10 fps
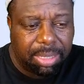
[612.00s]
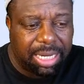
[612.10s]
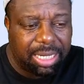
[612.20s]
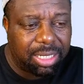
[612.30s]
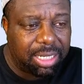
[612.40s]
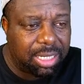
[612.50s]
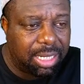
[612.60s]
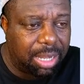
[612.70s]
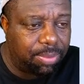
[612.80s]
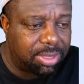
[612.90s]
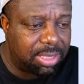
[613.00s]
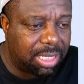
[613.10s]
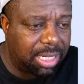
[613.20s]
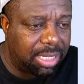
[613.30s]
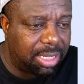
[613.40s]
Lately, I want to say
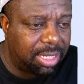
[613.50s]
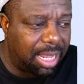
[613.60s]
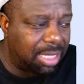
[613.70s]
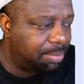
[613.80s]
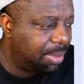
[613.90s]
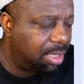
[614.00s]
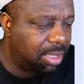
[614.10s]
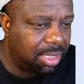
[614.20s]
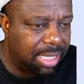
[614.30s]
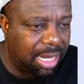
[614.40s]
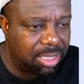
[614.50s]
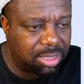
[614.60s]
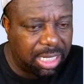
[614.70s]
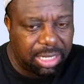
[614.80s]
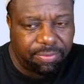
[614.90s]
lately it has been looking kind of
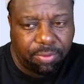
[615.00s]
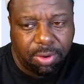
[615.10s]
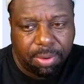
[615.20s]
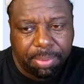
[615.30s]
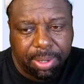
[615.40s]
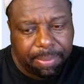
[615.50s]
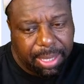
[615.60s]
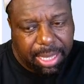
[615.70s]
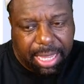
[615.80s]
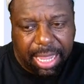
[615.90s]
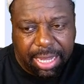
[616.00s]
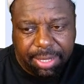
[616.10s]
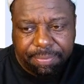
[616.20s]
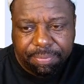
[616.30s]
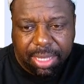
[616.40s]
shaky for him, but hey,
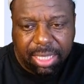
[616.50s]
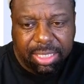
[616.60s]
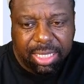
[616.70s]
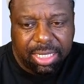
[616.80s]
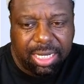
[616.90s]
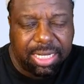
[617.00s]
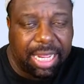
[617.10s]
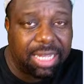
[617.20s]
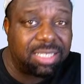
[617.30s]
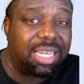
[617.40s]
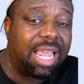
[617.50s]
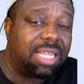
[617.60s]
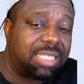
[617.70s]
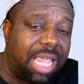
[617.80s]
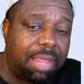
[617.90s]
at the end of the day, his
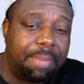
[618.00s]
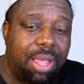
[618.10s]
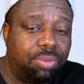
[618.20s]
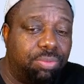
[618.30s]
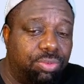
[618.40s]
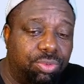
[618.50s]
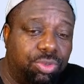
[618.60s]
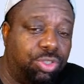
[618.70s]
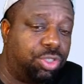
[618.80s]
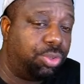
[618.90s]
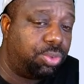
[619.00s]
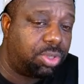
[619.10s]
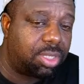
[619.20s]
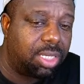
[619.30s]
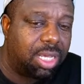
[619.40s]
lines came out
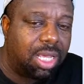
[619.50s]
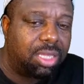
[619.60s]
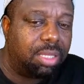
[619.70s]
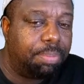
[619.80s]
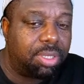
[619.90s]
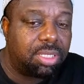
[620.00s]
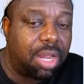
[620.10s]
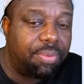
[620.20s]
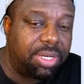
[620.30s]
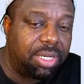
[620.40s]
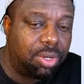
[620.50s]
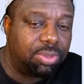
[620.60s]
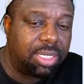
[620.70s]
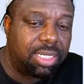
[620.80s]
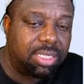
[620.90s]
juiced. The books already know
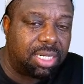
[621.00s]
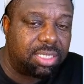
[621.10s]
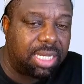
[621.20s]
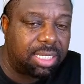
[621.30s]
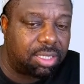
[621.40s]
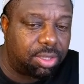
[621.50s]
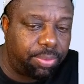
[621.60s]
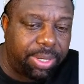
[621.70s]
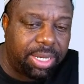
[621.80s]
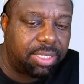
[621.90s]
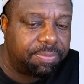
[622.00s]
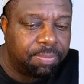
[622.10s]
that he's going to take the three.